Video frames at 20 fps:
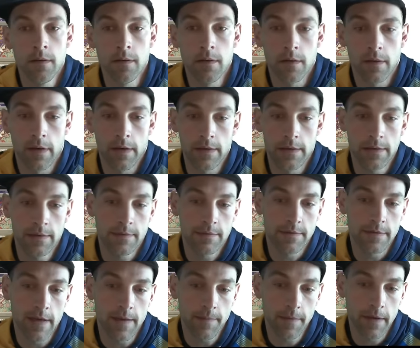All right, let's
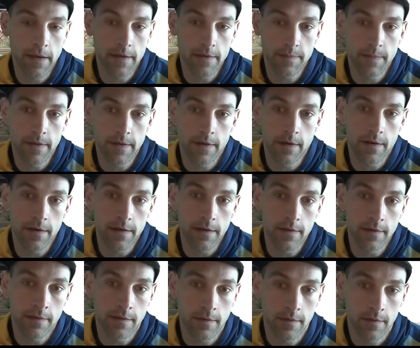snap the Axebane
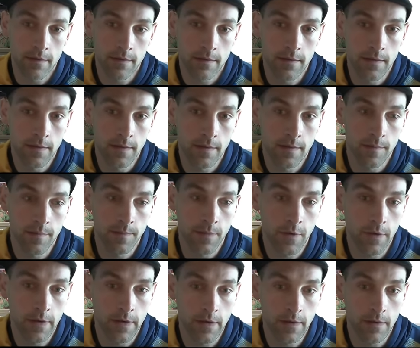Guardian.
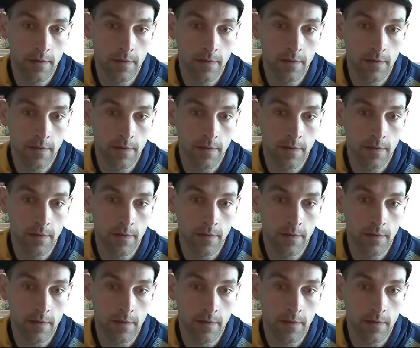Boing.